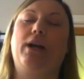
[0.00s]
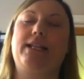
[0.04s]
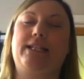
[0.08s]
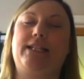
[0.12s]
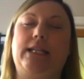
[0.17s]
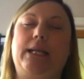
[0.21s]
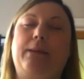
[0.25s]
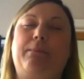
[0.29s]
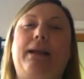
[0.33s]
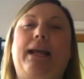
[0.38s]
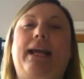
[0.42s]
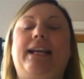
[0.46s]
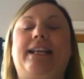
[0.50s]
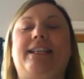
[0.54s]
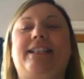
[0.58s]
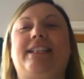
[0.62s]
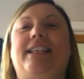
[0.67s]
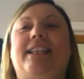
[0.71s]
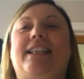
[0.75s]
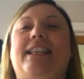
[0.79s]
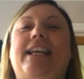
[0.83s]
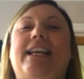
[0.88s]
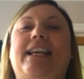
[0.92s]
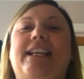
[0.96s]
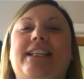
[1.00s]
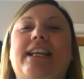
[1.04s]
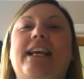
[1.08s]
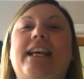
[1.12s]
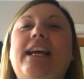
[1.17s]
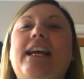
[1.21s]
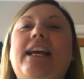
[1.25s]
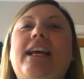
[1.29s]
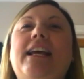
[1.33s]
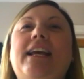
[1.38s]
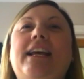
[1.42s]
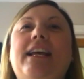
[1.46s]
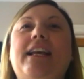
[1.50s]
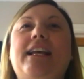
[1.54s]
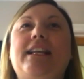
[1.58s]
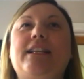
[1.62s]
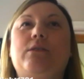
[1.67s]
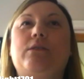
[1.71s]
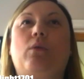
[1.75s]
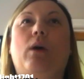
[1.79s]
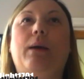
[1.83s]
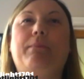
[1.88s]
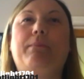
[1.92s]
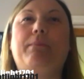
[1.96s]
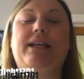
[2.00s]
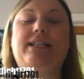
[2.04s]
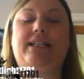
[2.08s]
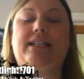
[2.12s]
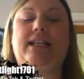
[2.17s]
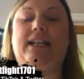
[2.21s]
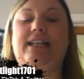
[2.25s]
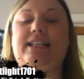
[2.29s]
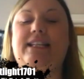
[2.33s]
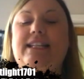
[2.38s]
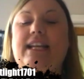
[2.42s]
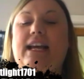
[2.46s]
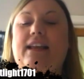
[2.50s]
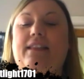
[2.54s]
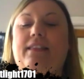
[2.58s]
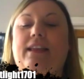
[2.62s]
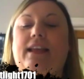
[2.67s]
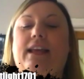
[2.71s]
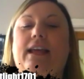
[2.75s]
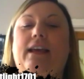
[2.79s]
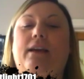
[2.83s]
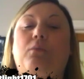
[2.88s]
and your blacks and things. So I'm basically sat there